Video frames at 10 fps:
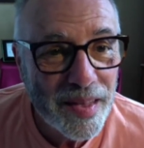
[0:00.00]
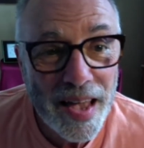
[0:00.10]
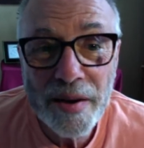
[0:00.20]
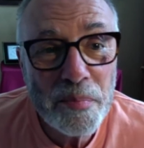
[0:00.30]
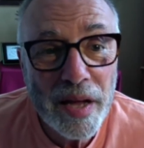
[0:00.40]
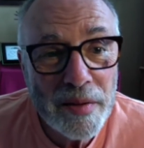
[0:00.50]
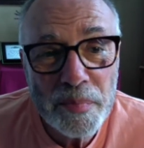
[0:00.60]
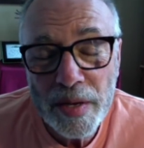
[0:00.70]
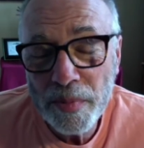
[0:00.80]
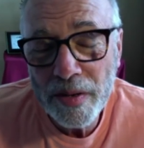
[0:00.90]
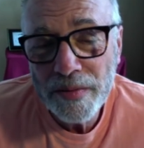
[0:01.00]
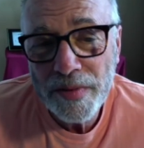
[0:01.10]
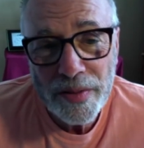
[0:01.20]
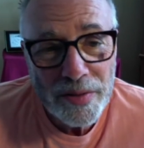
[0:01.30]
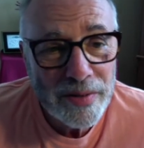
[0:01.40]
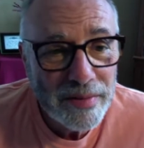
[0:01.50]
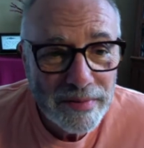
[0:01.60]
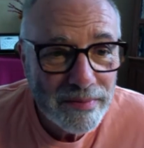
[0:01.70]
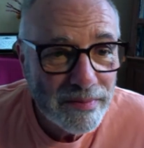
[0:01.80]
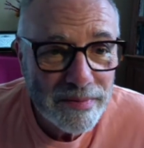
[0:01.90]
and by people of other
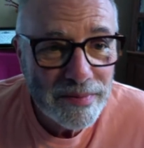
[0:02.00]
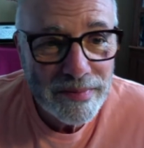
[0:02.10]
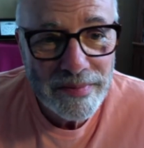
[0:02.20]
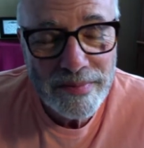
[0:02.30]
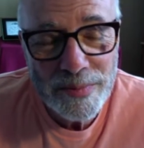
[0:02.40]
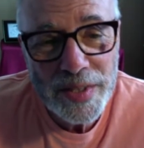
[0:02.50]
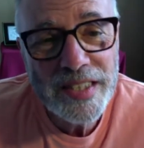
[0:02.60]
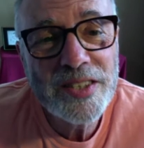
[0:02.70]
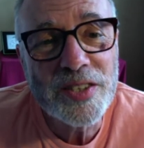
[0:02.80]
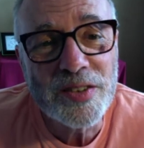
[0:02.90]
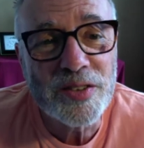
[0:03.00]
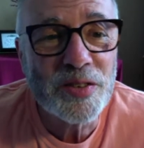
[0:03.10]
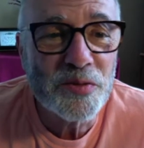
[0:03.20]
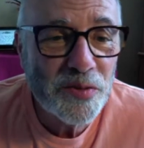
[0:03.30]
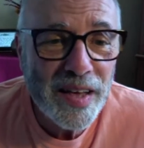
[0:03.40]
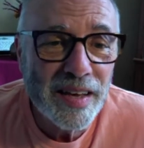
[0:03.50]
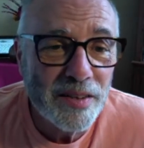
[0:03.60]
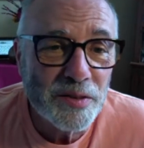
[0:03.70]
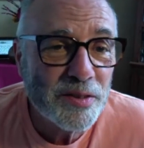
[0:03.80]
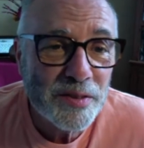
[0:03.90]
religions and
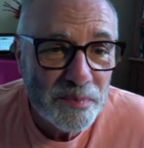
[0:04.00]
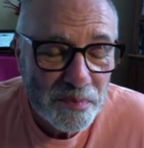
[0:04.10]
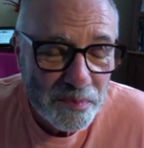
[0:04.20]
faiths.